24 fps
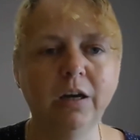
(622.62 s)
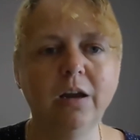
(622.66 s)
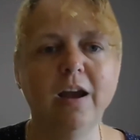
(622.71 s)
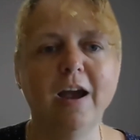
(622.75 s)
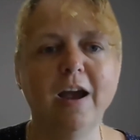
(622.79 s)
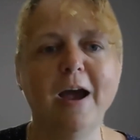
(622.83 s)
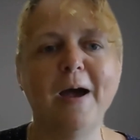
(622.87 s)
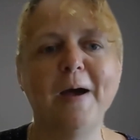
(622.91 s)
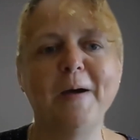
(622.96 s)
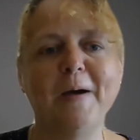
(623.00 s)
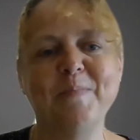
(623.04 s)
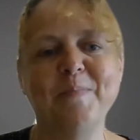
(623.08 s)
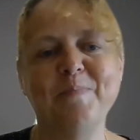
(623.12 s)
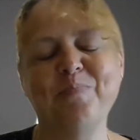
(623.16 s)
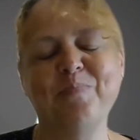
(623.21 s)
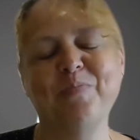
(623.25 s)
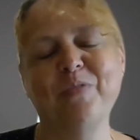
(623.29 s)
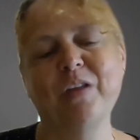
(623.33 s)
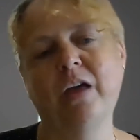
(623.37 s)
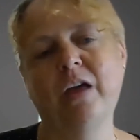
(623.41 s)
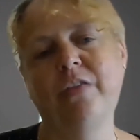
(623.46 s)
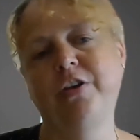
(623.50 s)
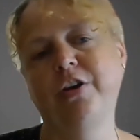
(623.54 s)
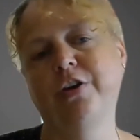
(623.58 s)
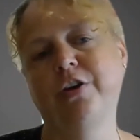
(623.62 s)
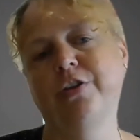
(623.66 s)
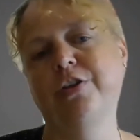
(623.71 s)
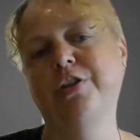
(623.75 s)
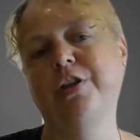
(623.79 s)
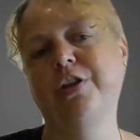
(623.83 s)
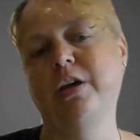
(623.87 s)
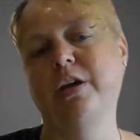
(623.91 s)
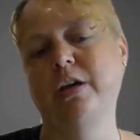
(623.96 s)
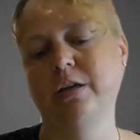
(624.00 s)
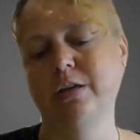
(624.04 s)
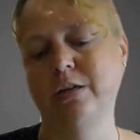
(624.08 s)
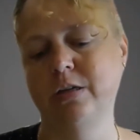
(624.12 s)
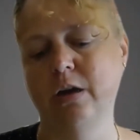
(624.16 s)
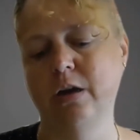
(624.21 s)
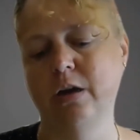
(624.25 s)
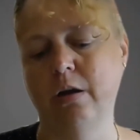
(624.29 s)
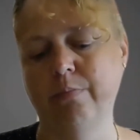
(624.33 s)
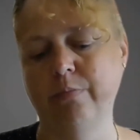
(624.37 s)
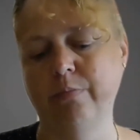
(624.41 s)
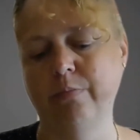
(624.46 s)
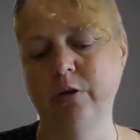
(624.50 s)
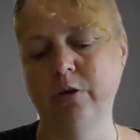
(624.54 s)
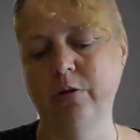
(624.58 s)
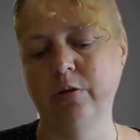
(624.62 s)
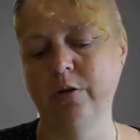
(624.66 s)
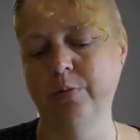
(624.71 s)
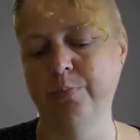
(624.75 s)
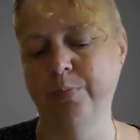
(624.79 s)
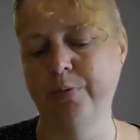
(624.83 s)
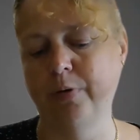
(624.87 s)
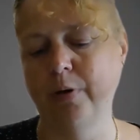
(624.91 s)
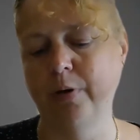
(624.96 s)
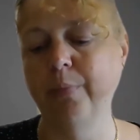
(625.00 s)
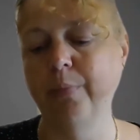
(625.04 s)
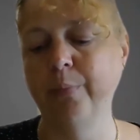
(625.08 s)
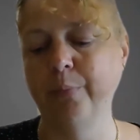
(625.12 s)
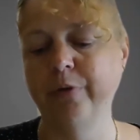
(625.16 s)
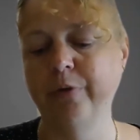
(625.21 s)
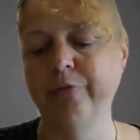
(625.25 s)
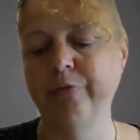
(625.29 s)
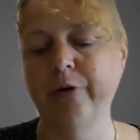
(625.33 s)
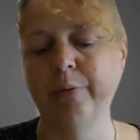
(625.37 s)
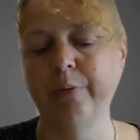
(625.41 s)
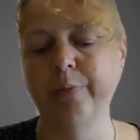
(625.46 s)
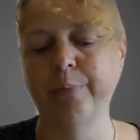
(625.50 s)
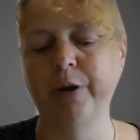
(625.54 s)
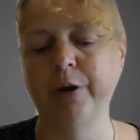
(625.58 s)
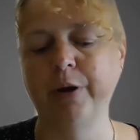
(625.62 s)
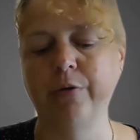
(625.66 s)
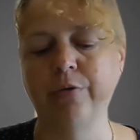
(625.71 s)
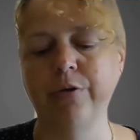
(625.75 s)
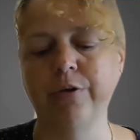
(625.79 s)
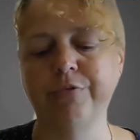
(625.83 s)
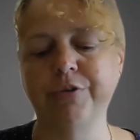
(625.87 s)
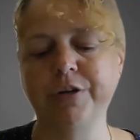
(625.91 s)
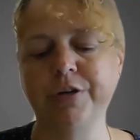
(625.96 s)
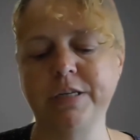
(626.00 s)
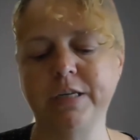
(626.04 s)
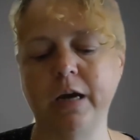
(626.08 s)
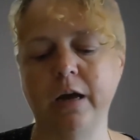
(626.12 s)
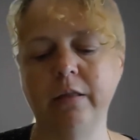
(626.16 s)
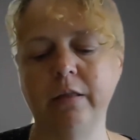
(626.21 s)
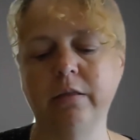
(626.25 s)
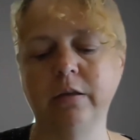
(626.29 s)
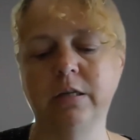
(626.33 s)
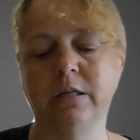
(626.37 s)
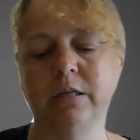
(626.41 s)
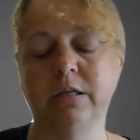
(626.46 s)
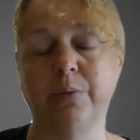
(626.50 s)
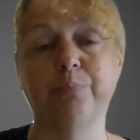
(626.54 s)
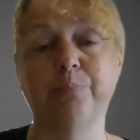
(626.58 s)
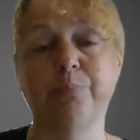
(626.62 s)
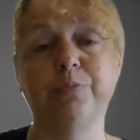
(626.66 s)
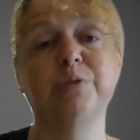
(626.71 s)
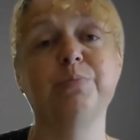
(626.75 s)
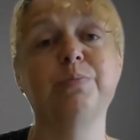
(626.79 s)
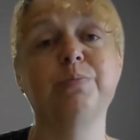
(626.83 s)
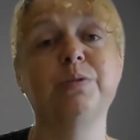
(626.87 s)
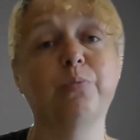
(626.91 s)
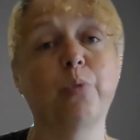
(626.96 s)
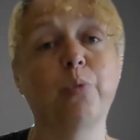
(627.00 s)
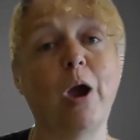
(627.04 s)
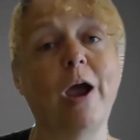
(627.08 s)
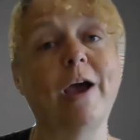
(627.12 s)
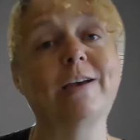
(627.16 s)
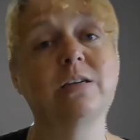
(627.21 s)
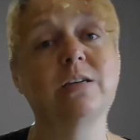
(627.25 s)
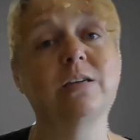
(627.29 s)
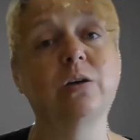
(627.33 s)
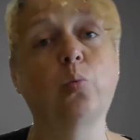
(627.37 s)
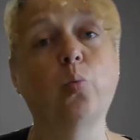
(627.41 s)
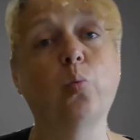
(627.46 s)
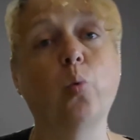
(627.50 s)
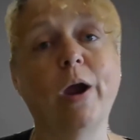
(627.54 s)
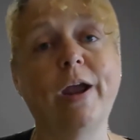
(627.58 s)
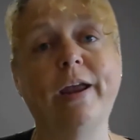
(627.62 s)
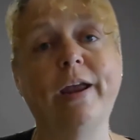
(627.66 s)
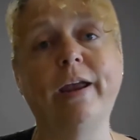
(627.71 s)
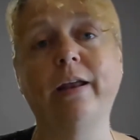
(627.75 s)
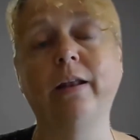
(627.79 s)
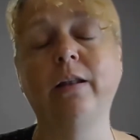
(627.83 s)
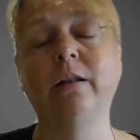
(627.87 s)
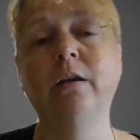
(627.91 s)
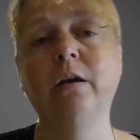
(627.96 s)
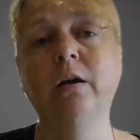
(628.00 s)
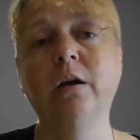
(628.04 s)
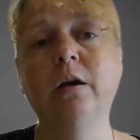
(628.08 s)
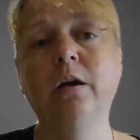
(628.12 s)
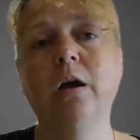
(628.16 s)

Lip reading: And the other thing is the problem with fibromyalgia is that the symptoms wax and wane